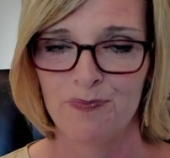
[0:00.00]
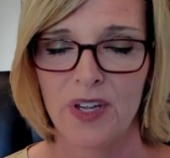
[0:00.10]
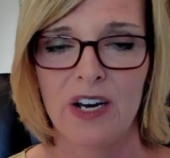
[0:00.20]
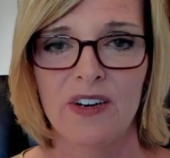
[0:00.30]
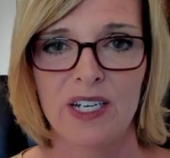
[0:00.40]

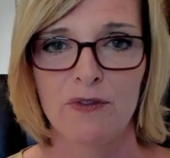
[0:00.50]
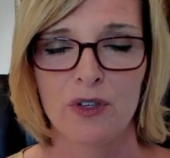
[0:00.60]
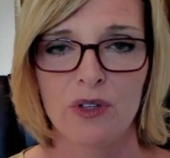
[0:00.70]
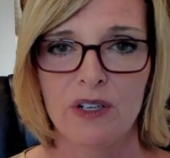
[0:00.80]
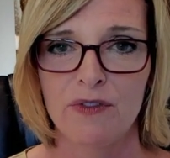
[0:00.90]
All right, if
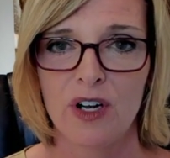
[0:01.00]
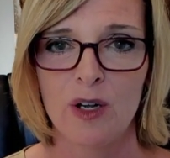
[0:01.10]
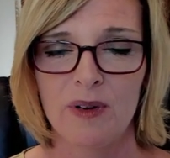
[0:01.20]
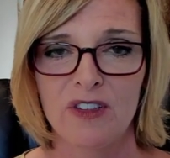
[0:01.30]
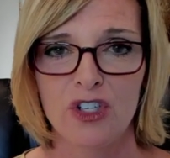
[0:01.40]
you're looking for
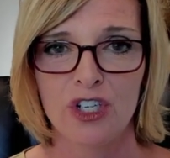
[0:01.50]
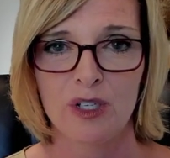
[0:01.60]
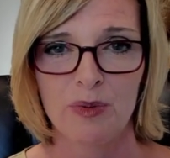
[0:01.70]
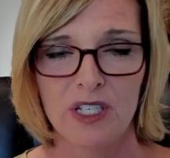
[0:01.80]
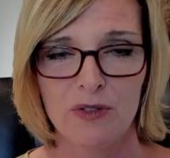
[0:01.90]
help on the
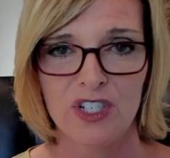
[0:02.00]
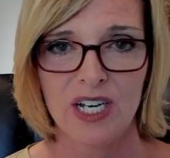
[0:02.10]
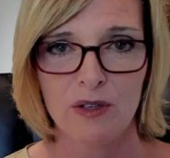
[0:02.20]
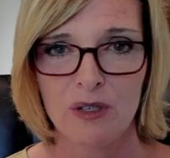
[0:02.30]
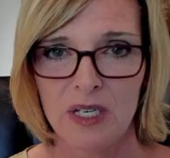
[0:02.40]
journey, please reach
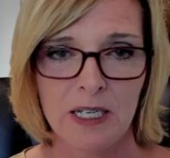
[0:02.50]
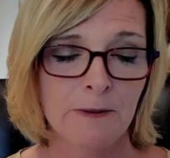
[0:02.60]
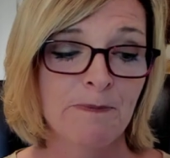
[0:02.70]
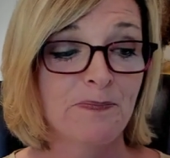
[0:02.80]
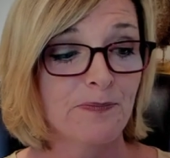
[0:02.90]
out to me,
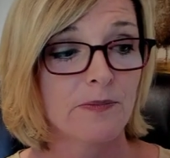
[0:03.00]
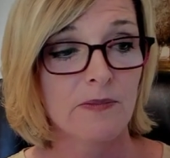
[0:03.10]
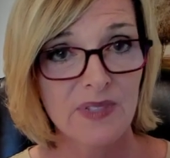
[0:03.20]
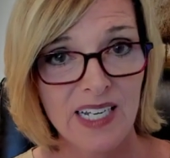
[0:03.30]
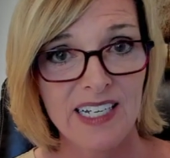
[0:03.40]

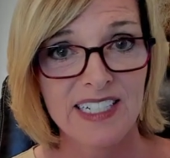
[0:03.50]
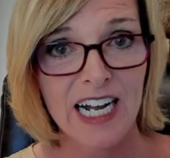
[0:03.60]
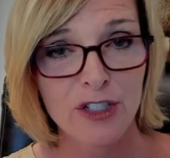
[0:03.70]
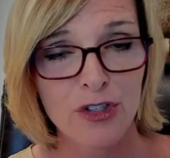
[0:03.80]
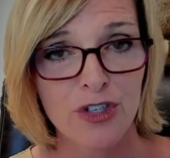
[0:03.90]

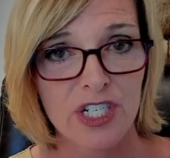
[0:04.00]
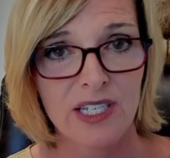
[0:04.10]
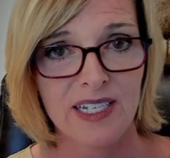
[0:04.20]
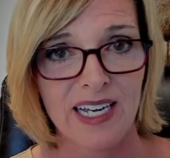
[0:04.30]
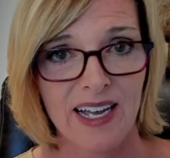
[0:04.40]

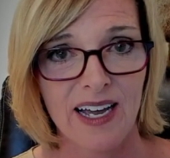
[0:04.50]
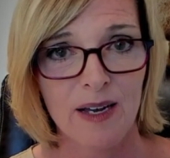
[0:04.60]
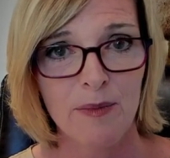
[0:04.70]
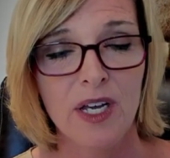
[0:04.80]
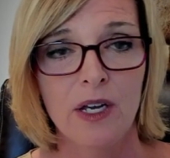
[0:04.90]

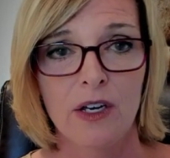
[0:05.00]
drtrishleigh.com.